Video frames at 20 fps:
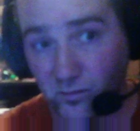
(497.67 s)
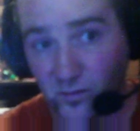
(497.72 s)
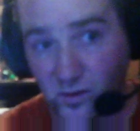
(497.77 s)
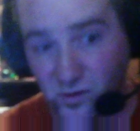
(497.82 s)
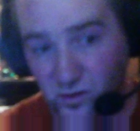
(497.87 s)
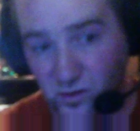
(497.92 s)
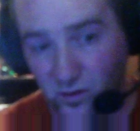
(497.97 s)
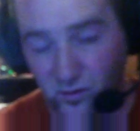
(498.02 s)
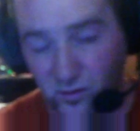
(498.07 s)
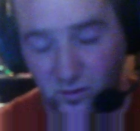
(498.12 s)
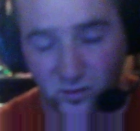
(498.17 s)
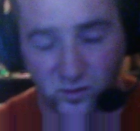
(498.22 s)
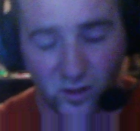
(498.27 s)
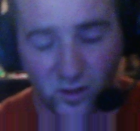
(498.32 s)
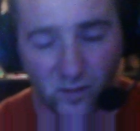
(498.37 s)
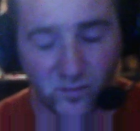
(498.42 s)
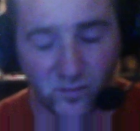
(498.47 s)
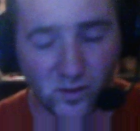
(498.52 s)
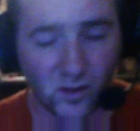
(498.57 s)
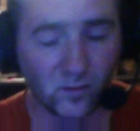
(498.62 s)
It's their
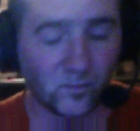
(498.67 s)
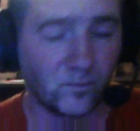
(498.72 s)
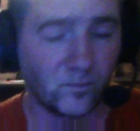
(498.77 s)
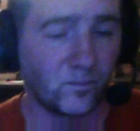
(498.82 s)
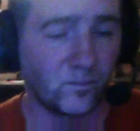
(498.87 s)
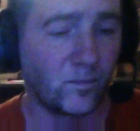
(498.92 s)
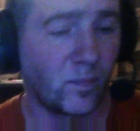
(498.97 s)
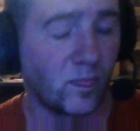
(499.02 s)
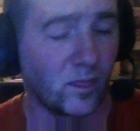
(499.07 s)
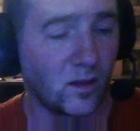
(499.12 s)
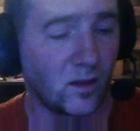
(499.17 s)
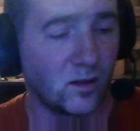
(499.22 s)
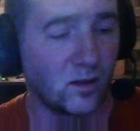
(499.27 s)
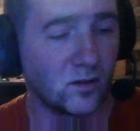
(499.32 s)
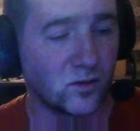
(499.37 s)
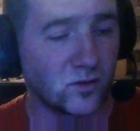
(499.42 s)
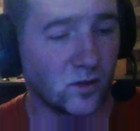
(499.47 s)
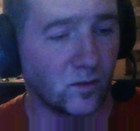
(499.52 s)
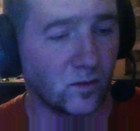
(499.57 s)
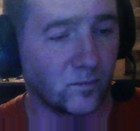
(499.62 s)
time to go.
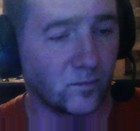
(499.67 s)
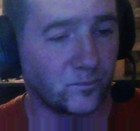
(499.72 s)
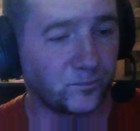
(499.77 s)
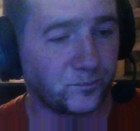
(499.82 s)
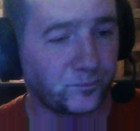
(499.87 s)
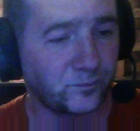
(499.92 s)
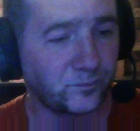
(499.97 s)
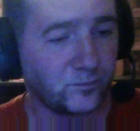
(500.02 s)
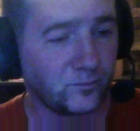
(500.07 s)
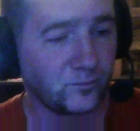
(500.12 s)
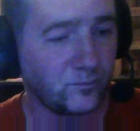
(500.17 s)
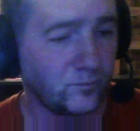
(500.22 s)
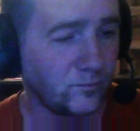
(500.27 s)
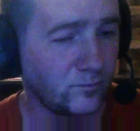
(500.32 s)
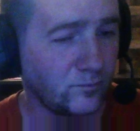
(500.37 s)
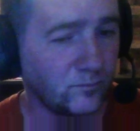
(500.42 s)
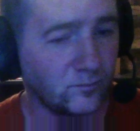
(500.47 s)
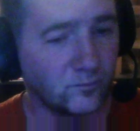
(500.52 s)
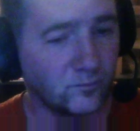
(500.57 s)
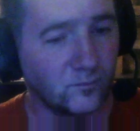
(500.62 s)
So
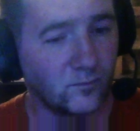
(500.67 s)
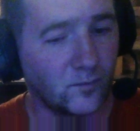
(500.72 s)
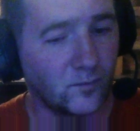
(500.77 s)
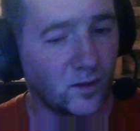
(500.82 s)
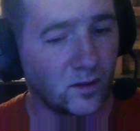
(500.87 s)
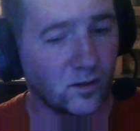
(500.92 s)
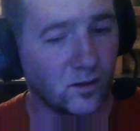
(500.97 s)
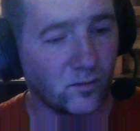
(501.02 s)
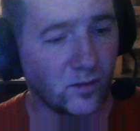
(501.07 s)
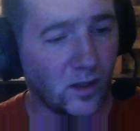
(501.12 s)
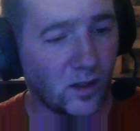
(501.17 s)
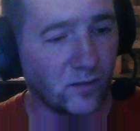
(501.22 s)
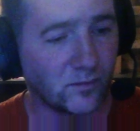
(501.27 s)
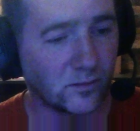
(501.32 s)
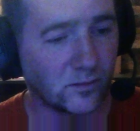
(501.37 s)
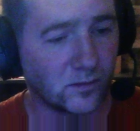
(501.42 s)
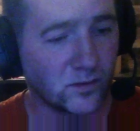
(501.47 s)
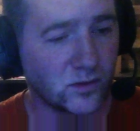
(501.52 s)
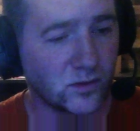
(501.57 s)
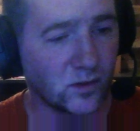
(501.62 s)
there we have
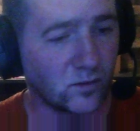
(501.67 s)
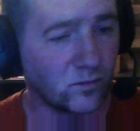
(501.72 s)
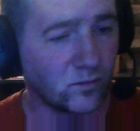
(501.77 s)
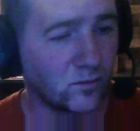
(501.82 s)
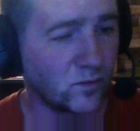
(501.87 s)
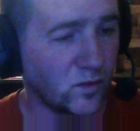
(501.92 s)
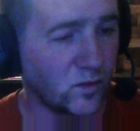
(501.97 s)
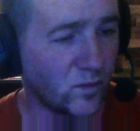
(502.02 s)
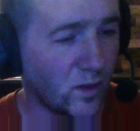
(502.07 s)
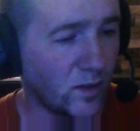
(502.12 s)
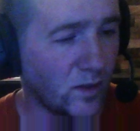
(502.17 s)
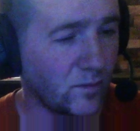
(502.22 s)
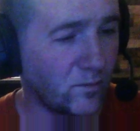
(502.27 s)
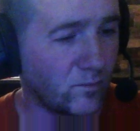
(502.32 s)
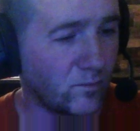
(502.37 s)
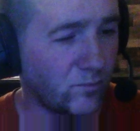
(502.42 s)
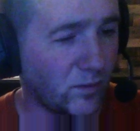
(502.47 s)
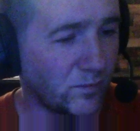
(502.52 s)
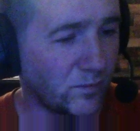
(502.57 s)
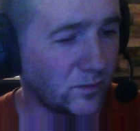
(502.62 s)
it. So you want
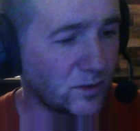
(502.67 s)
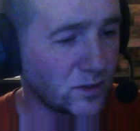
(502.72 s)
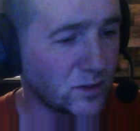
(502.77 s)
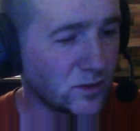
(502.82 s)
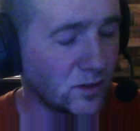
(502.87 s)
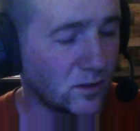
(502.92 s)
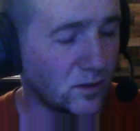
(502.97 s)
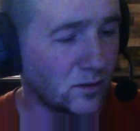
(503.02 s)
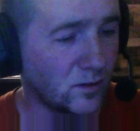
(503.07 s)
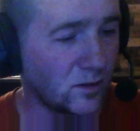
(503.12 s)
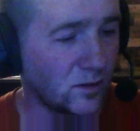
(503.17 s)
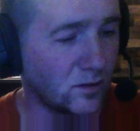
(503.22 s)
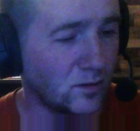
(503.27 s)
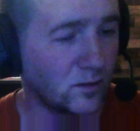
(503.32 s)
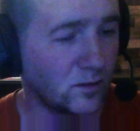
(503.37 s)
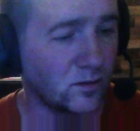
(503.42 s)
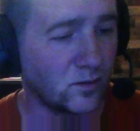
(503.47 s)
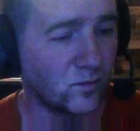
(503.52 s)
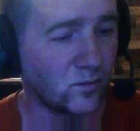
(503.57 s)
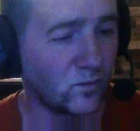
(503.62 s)
public listing
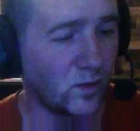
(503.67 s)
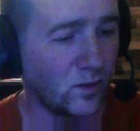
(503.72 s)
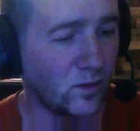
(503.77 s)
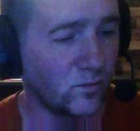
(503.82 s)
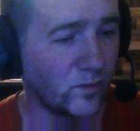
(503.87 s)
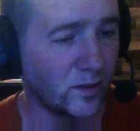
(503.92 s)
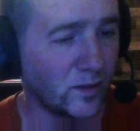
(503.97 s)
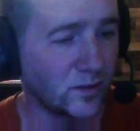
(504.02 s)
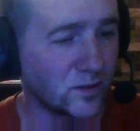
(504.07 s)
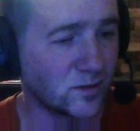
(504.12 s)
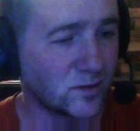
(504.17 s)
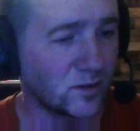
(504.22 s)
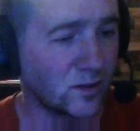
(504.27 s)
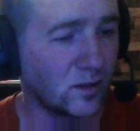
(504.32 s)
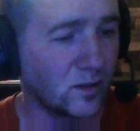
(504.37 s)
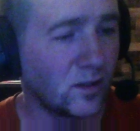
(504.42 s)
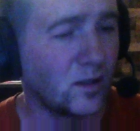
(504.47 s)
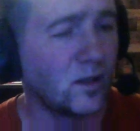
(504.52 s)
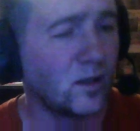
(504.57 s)
on, you want waitlisting.